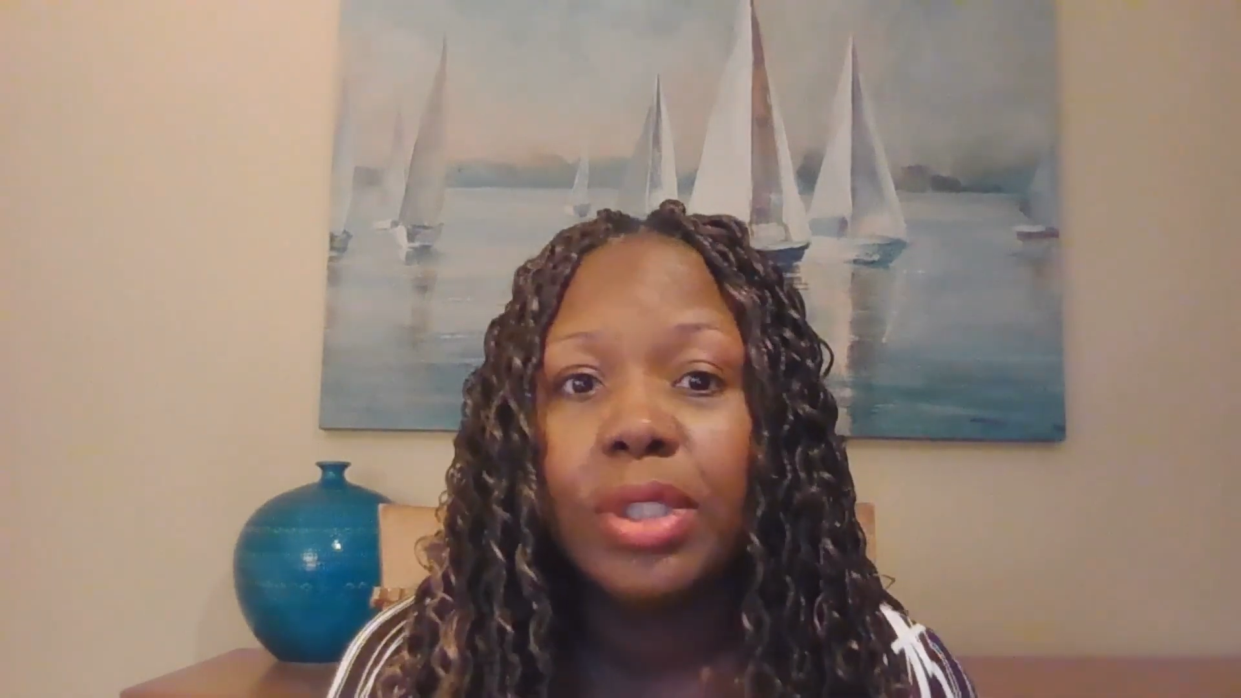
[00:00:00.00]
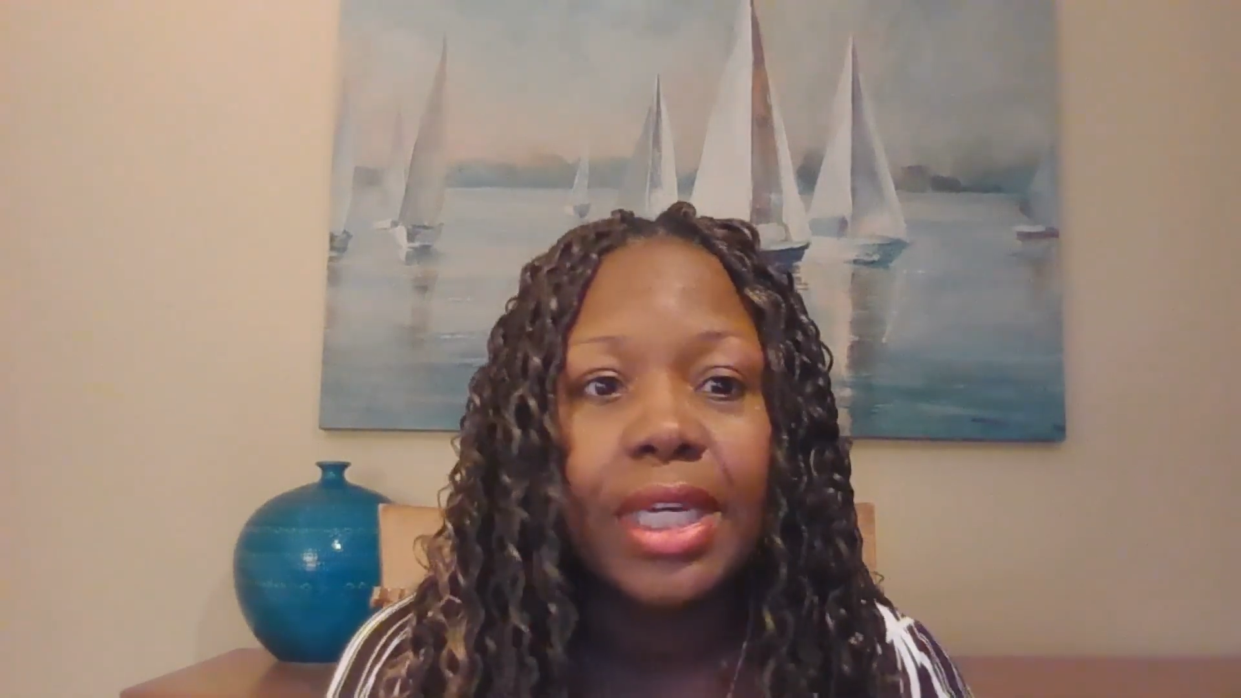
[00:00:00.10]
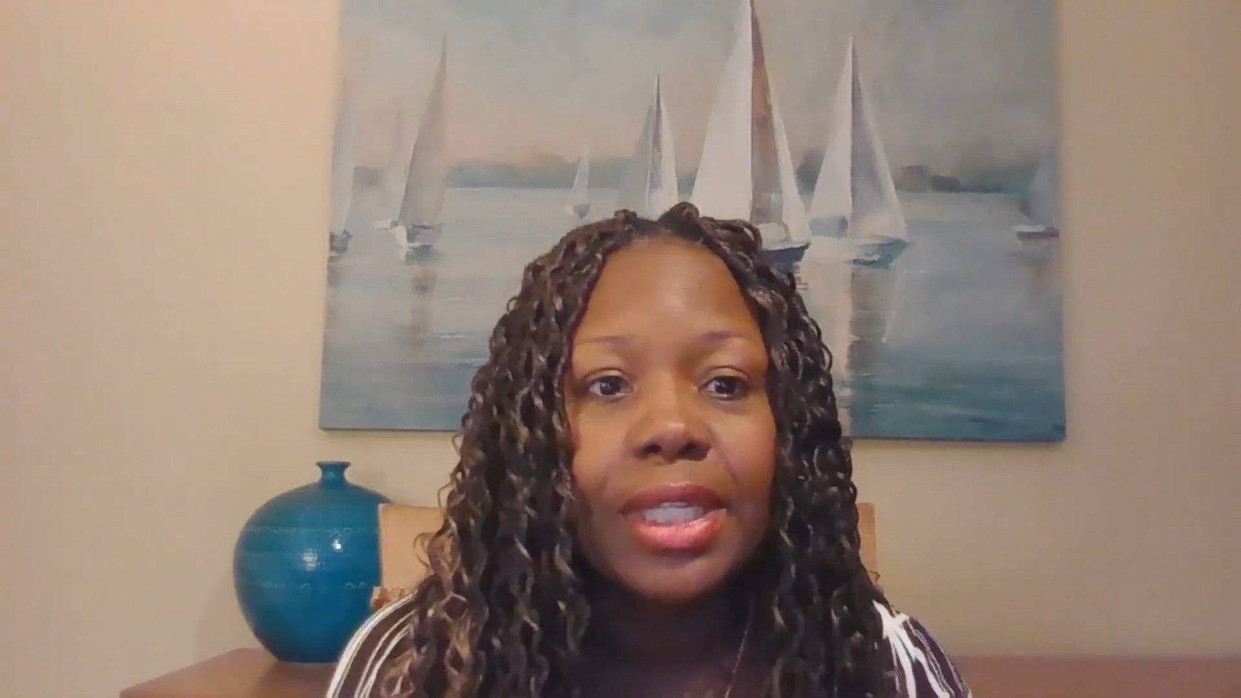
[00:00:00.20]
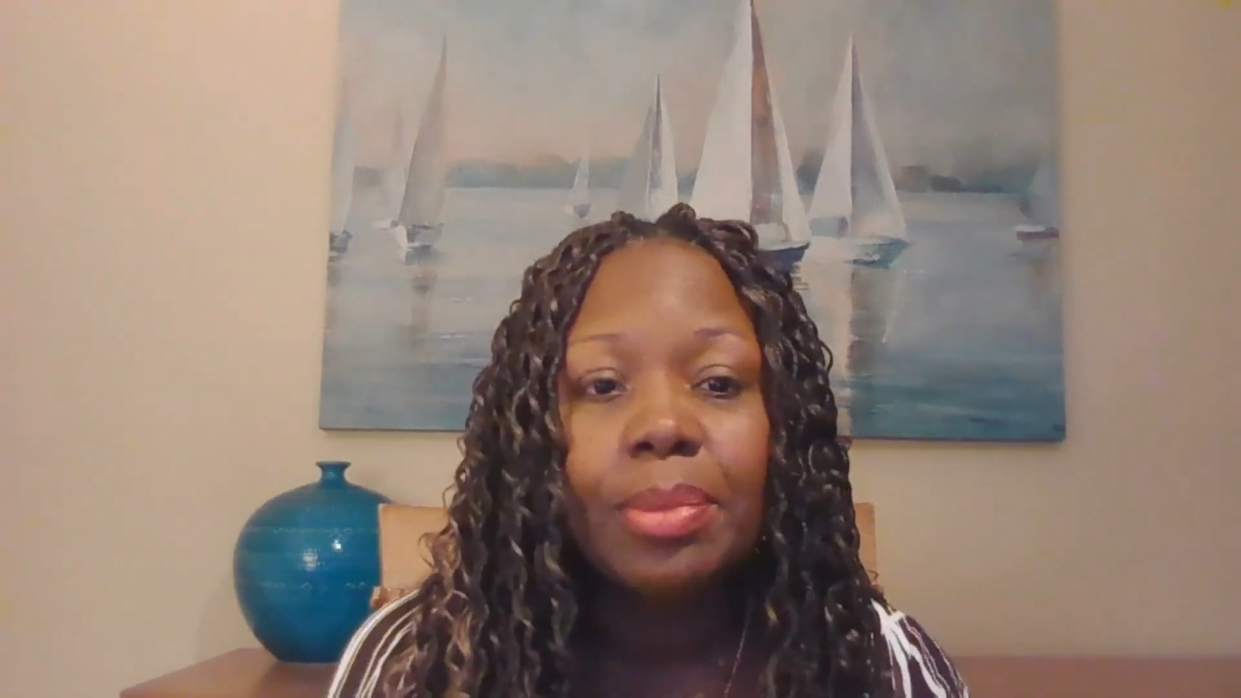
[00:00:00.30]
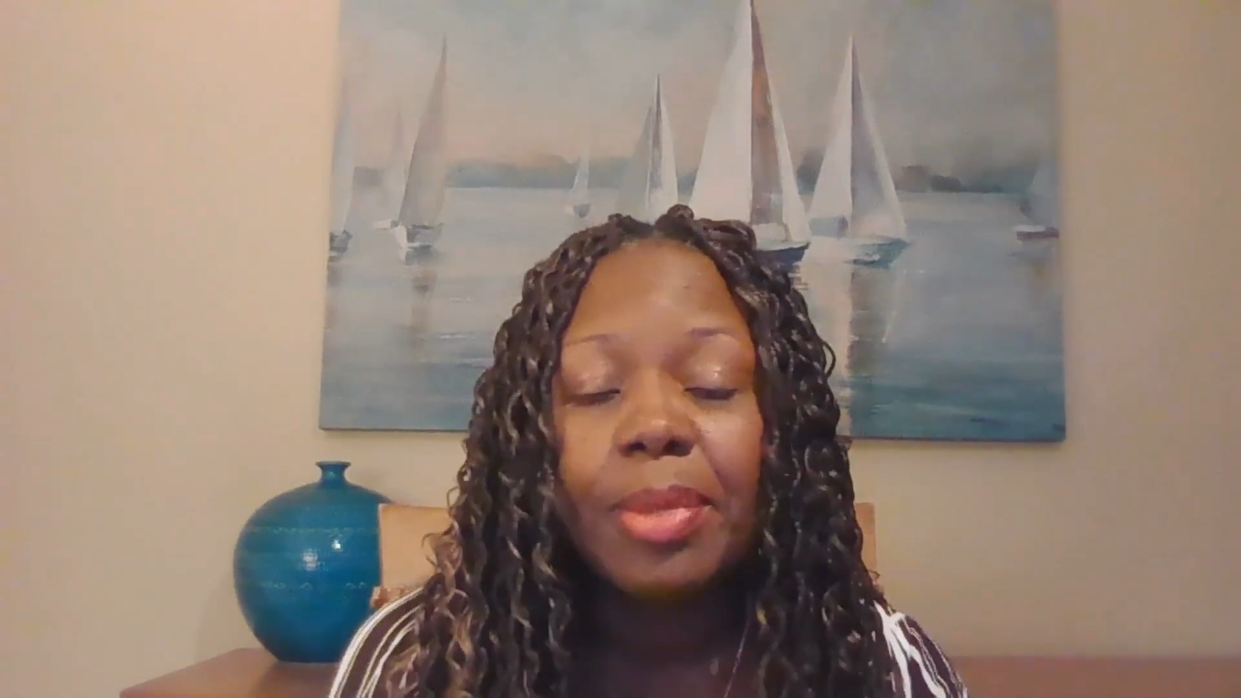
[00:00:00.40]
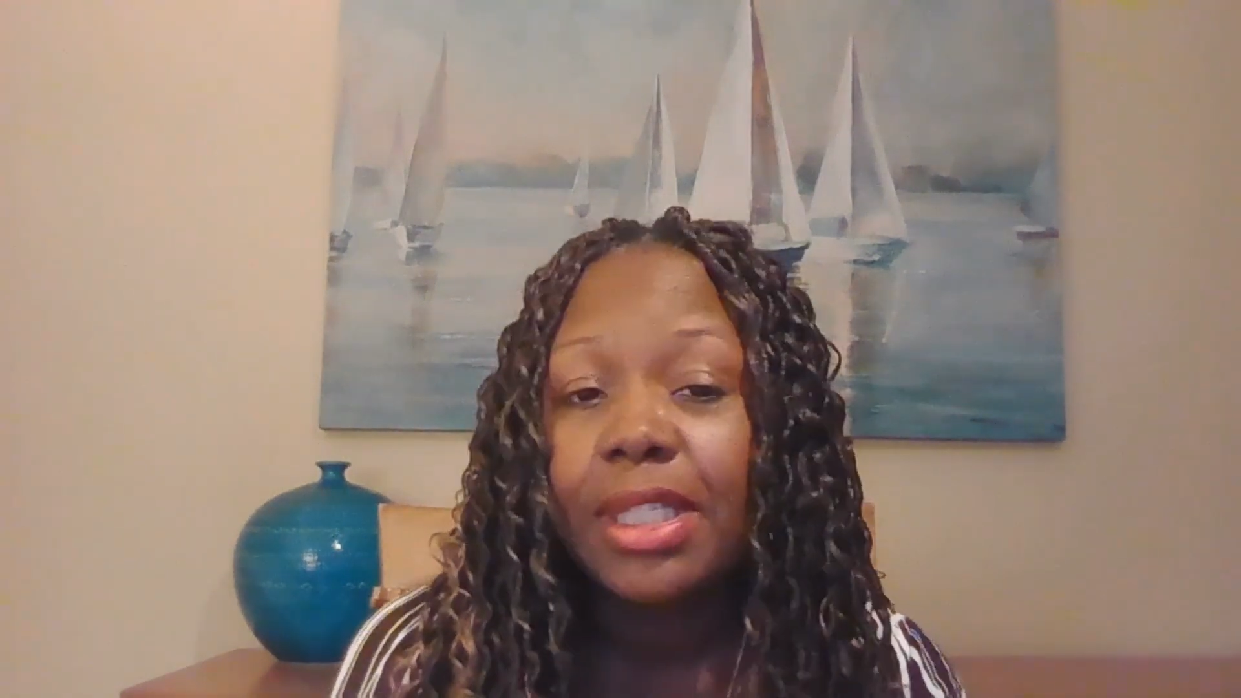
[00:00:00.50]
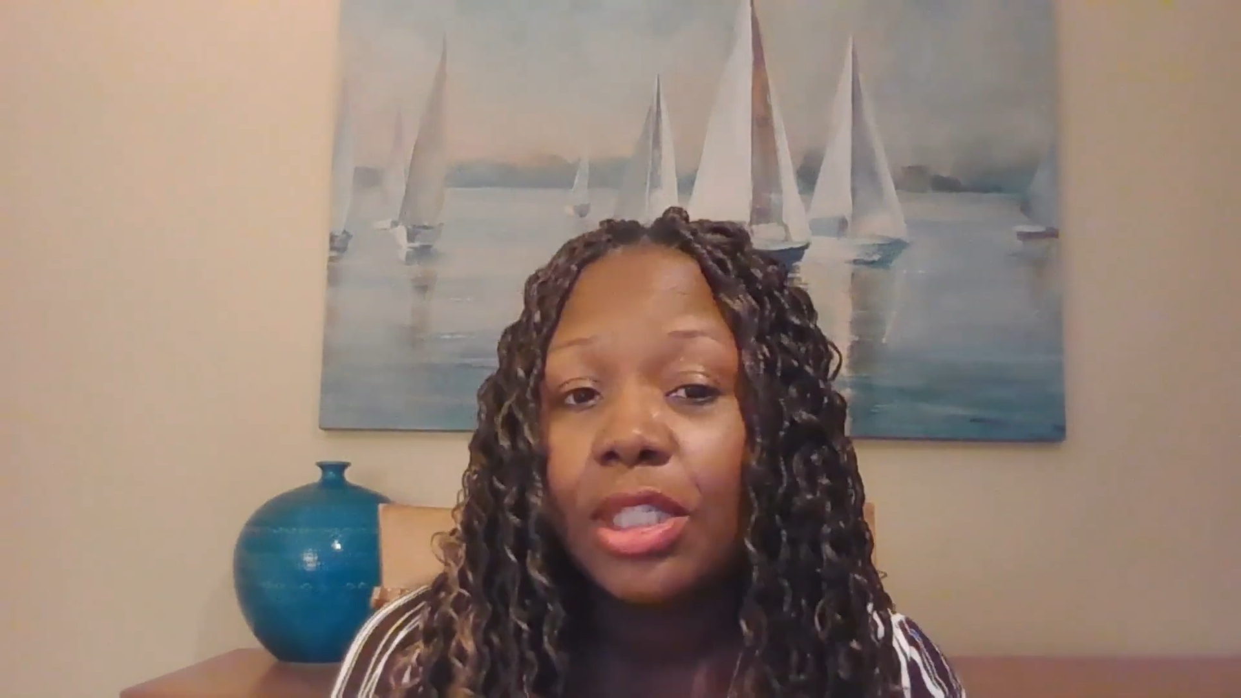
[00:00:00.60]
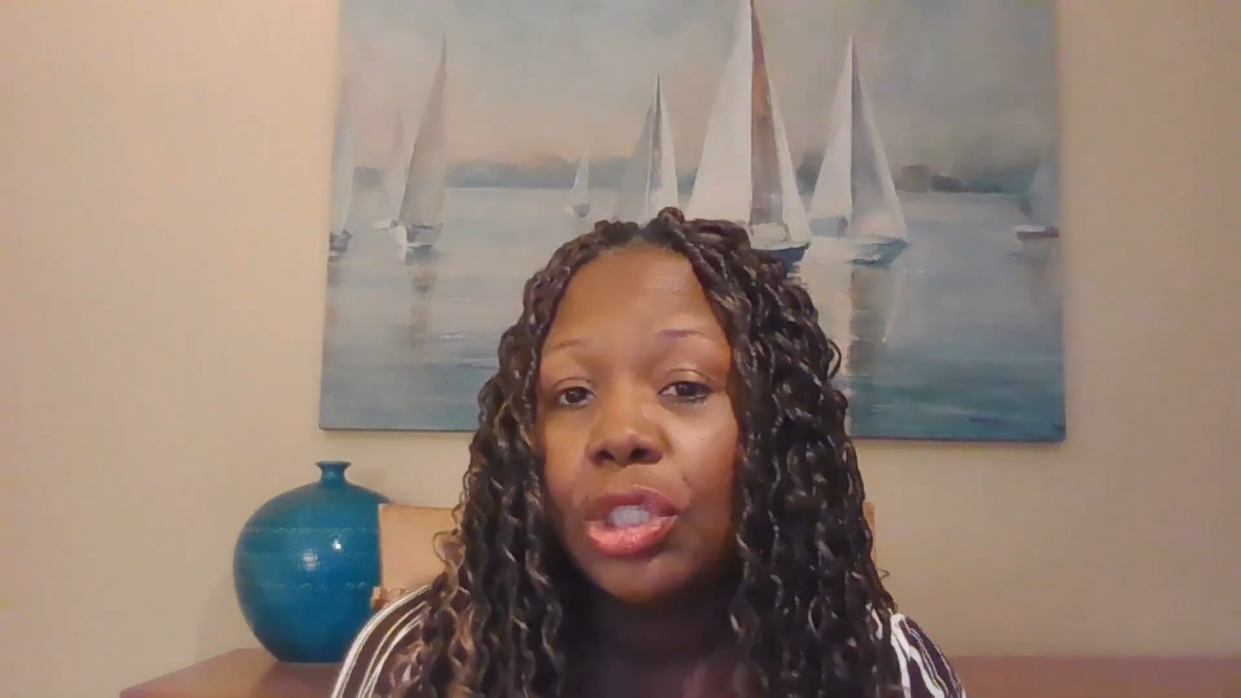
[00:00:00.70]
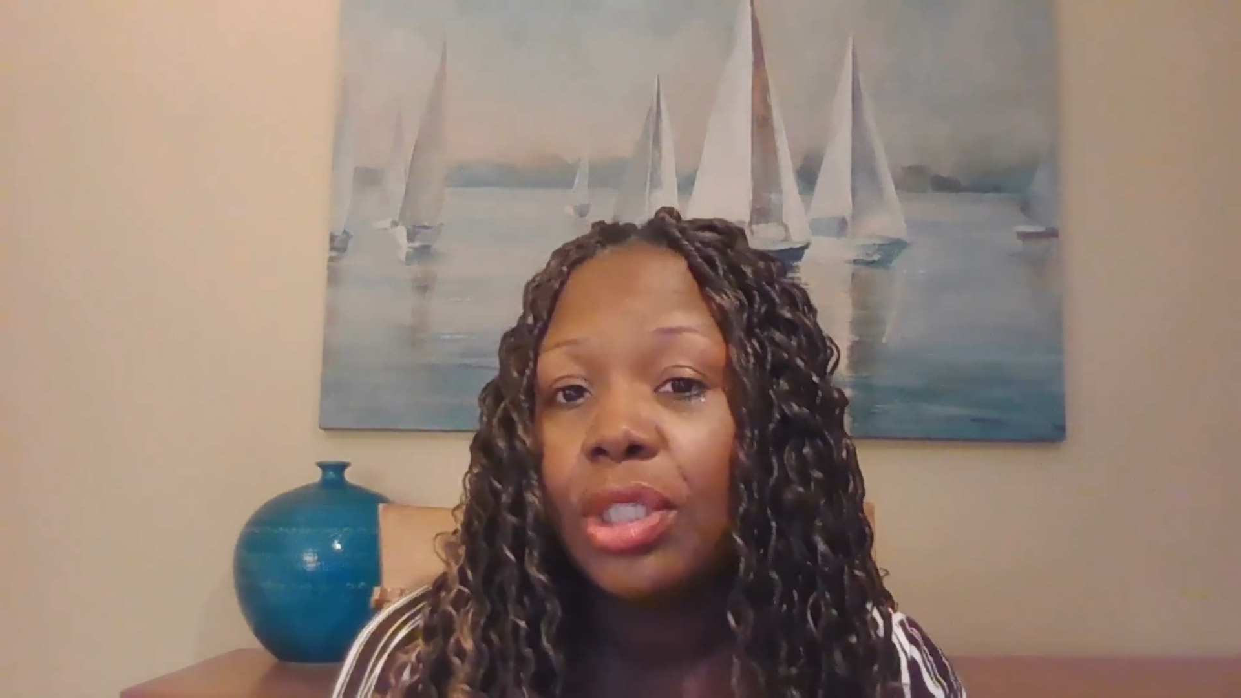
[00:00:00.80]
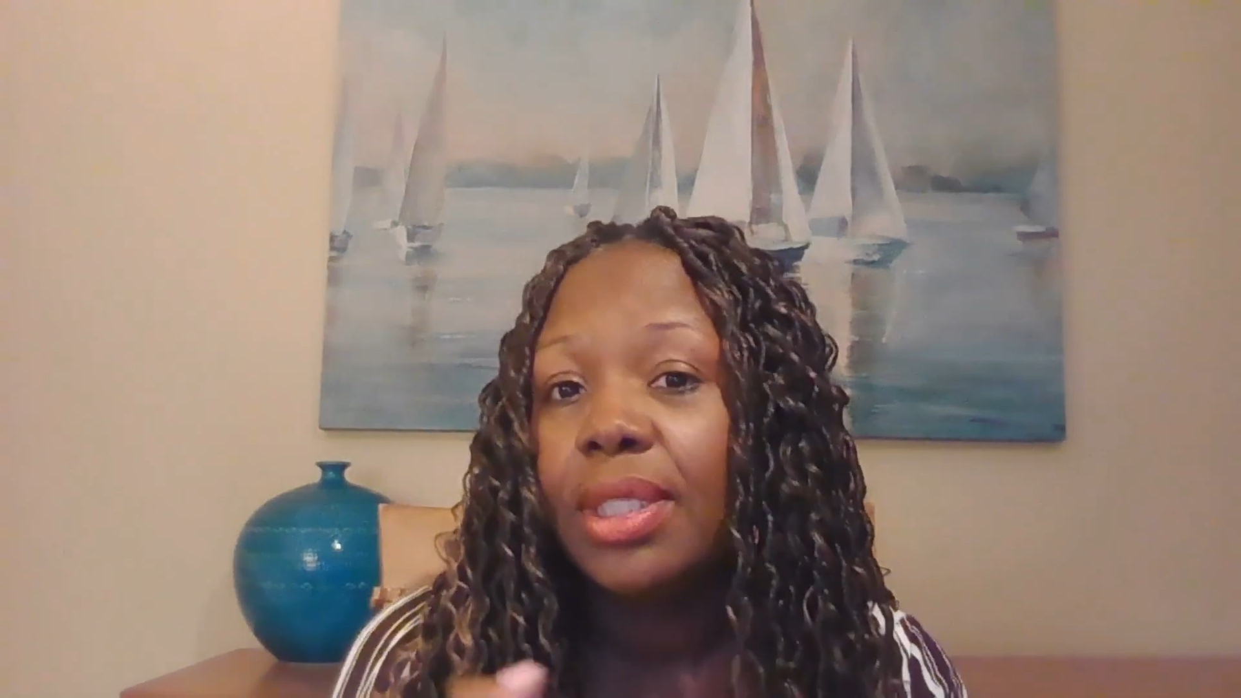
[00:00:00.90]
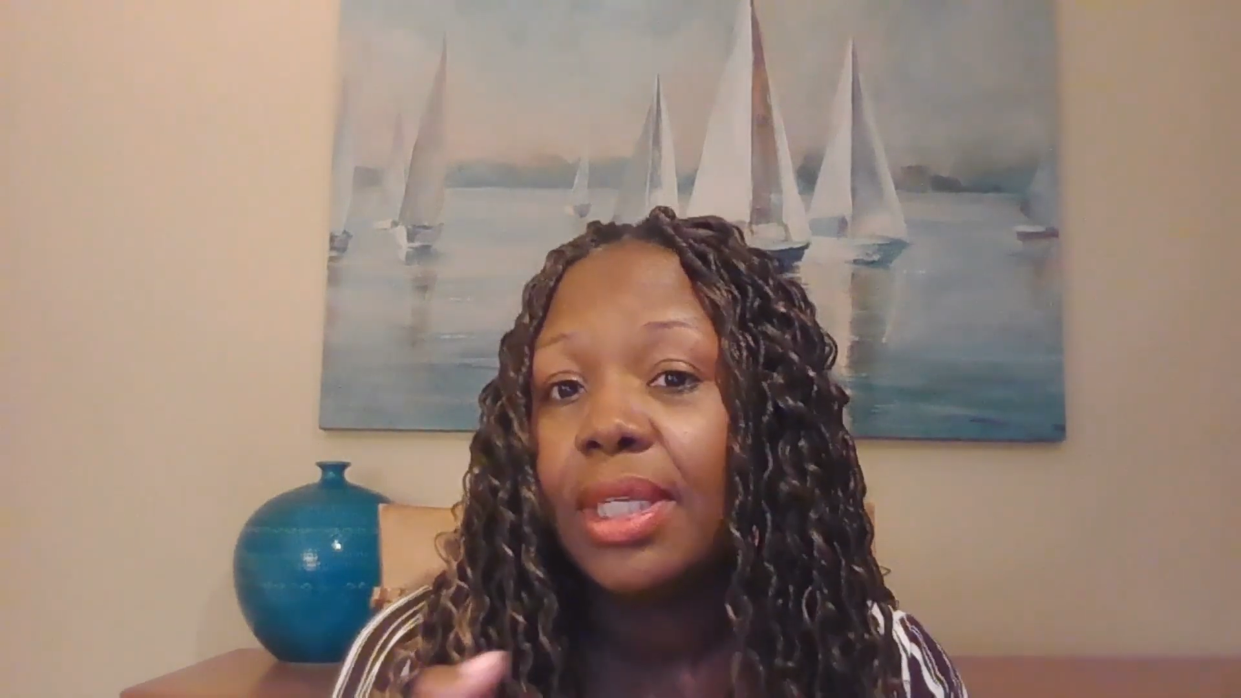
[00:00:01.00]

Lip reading: text messaging,